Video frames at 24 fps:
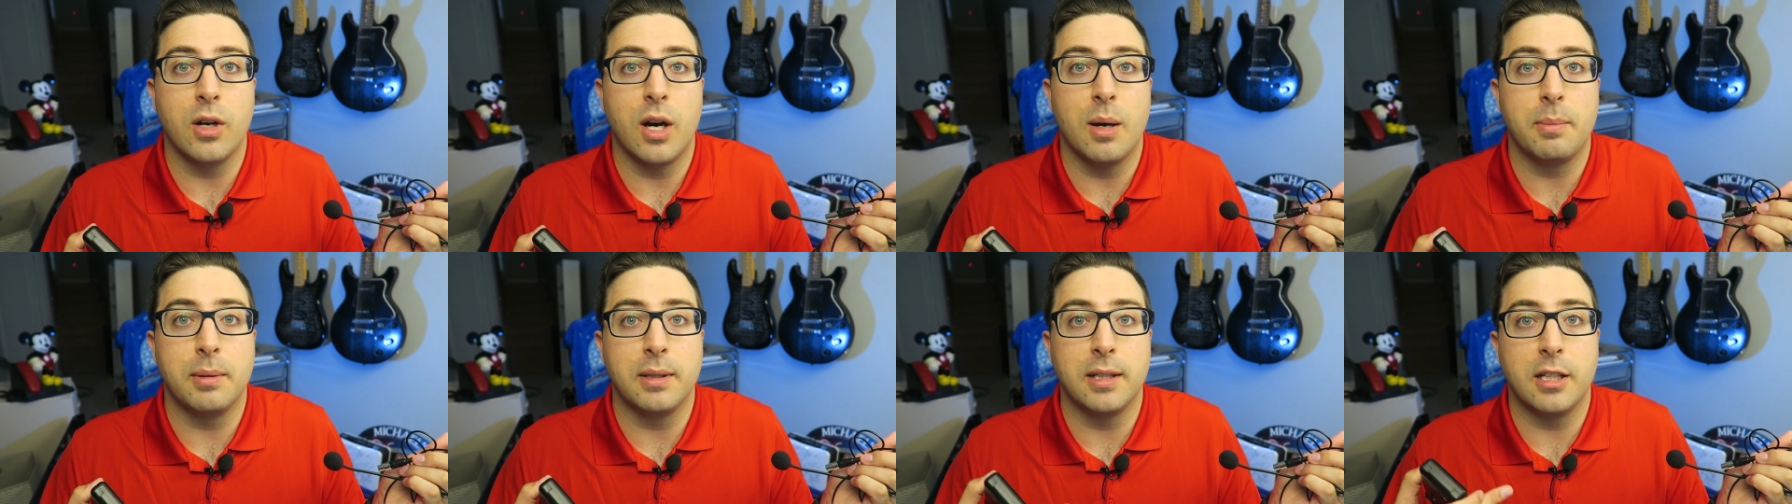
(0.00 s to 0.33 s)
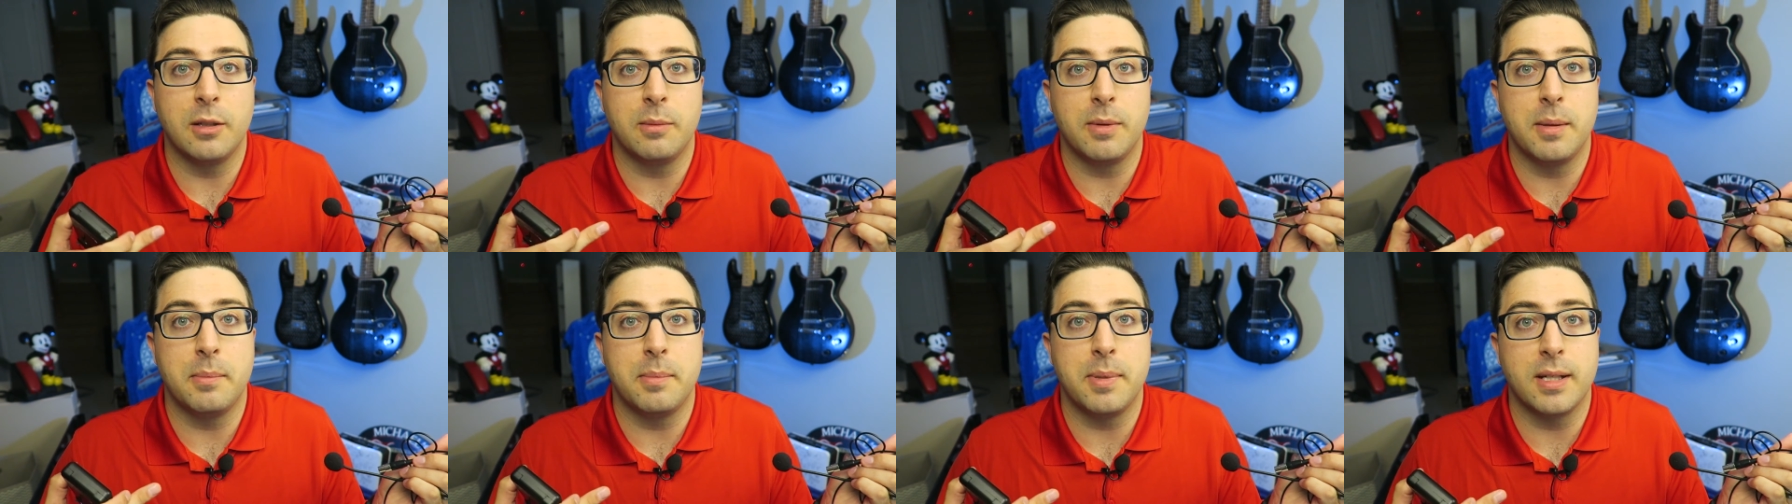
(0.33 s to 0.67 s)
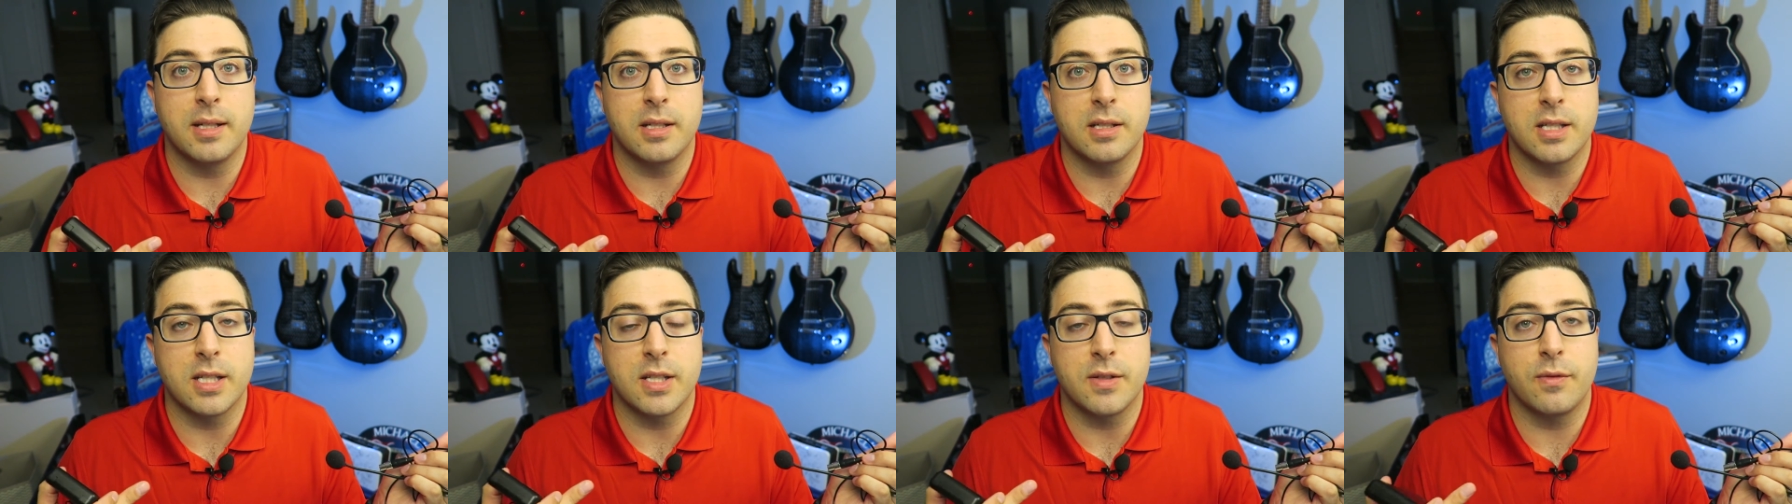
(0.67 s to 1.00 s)
up a little bit
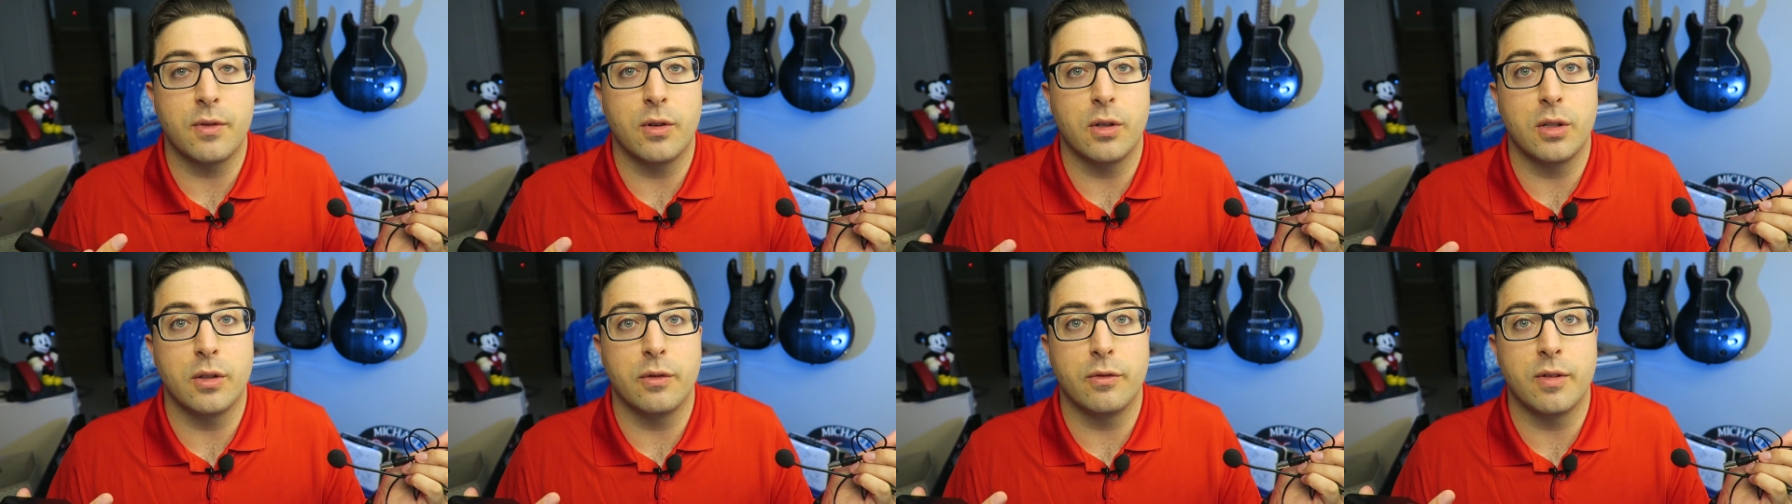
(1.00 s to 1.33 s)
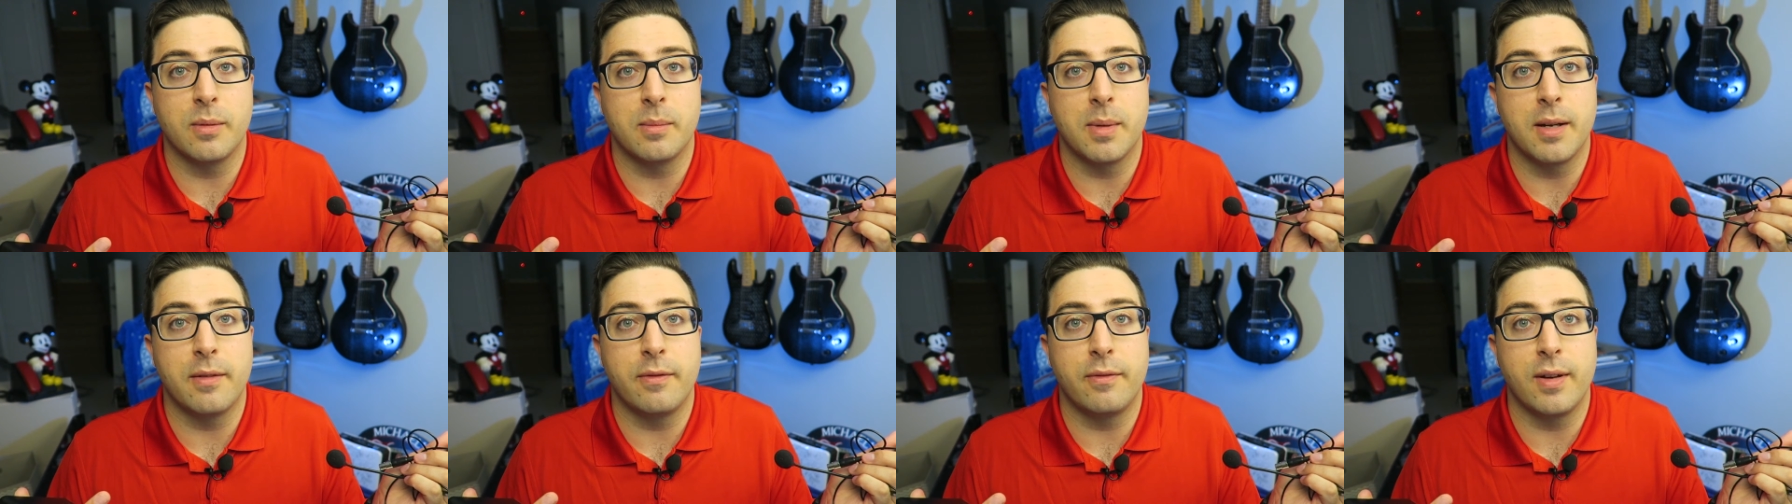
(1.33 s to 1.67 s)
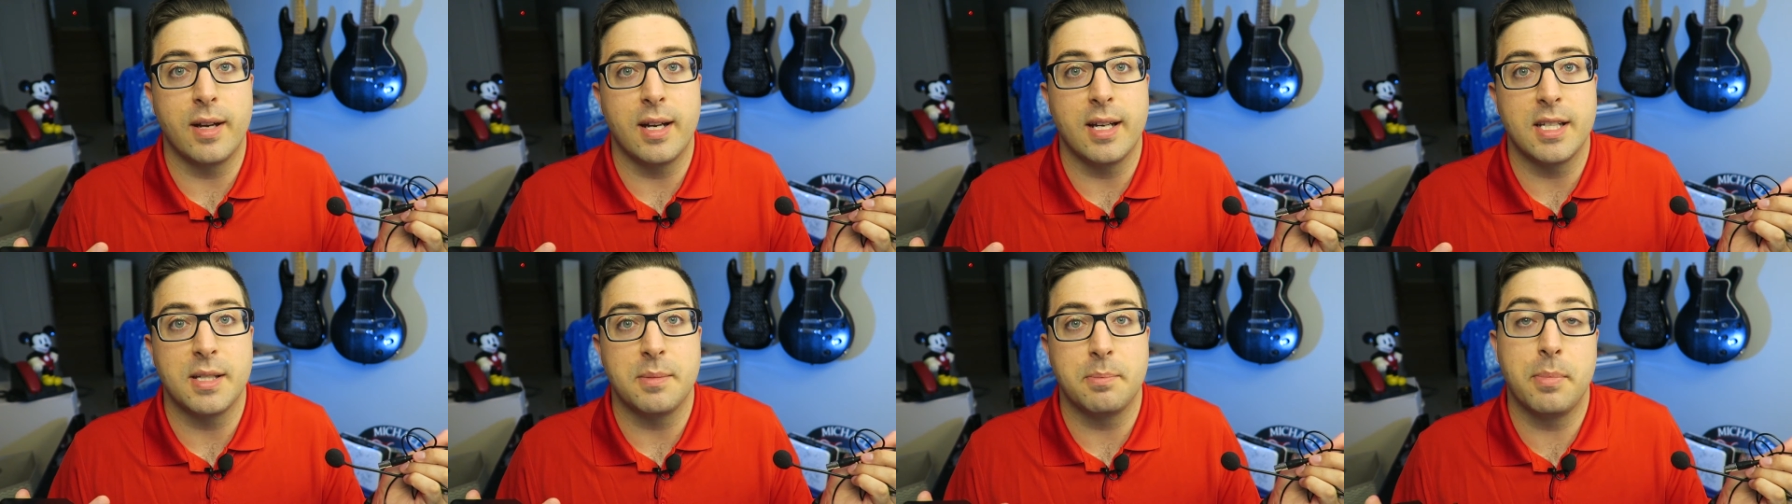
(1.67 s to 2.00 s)
because it's further from my
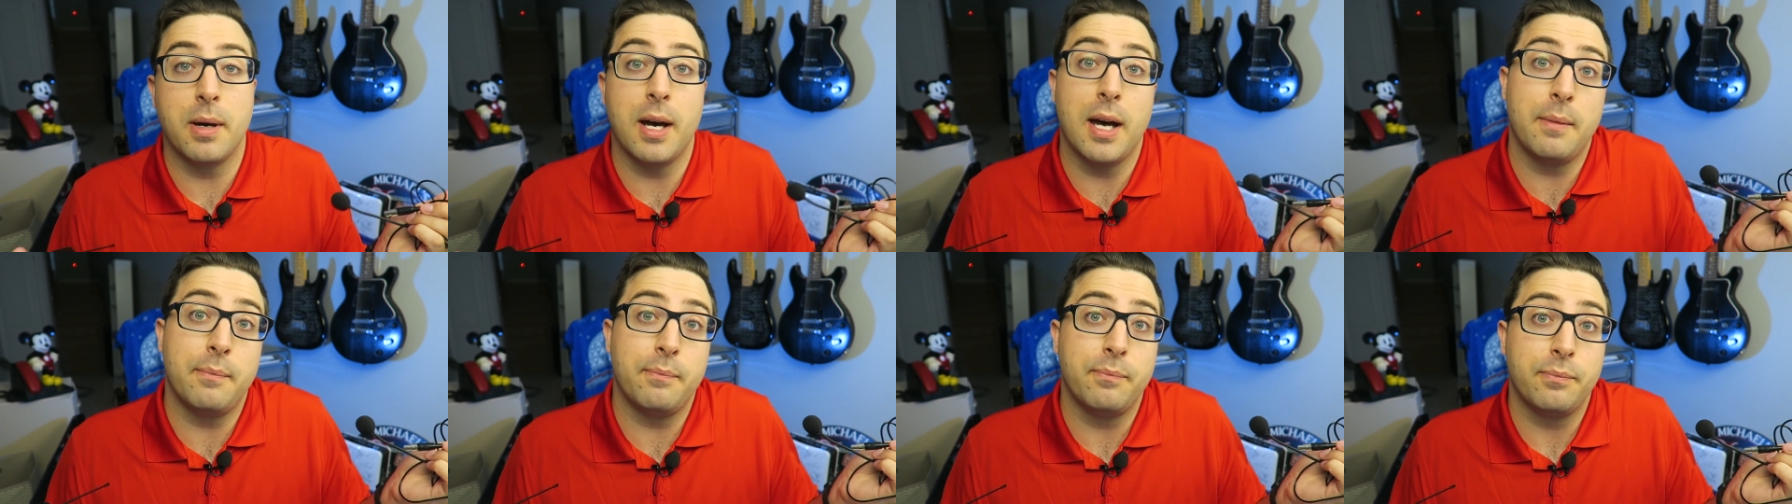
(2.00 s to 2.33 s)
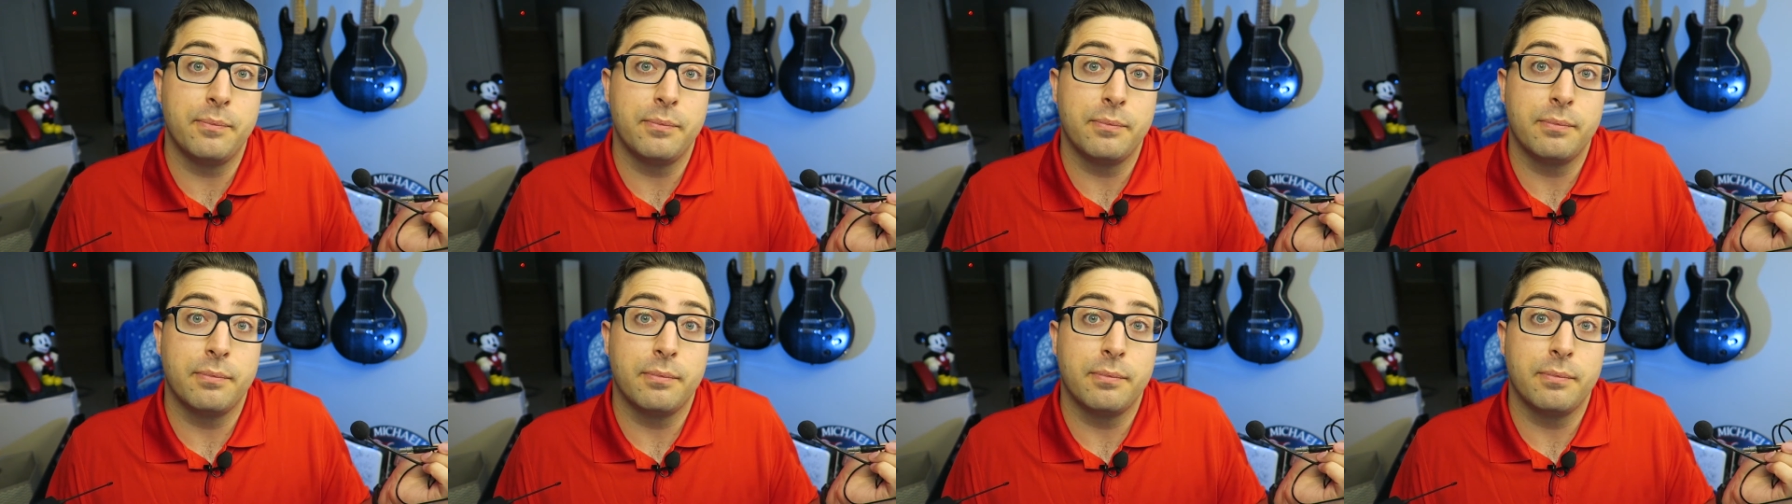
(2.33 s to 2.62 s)
face, but